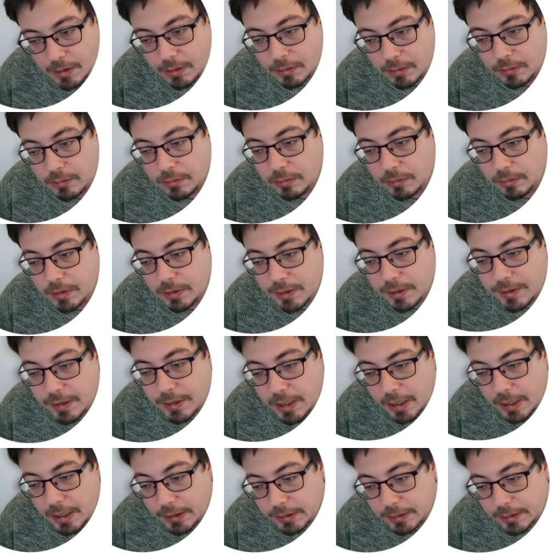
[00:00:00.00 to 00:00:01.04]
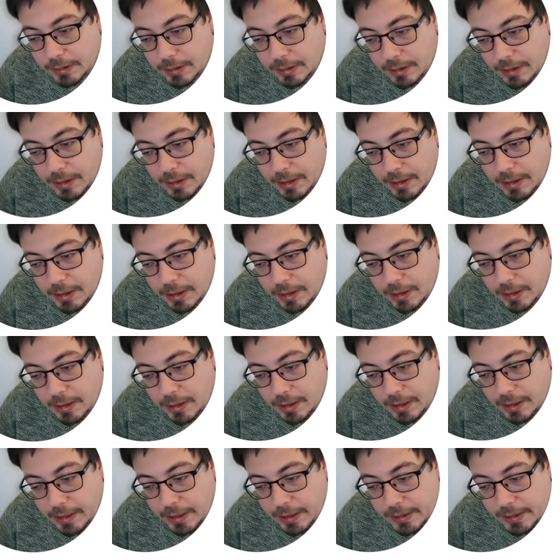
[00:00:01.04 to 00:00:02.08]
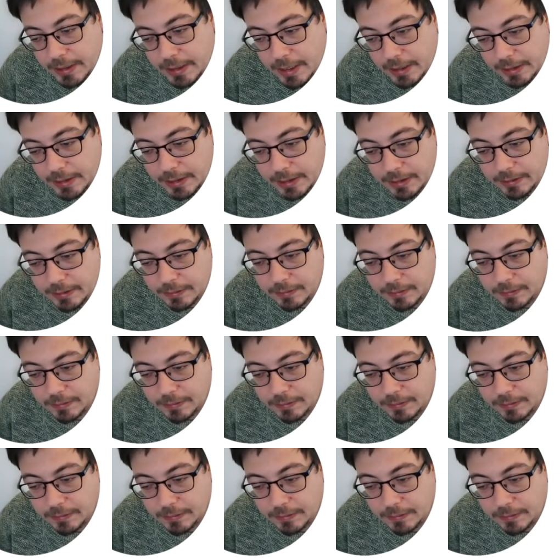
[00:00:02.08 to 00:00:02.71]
to the state a dagger,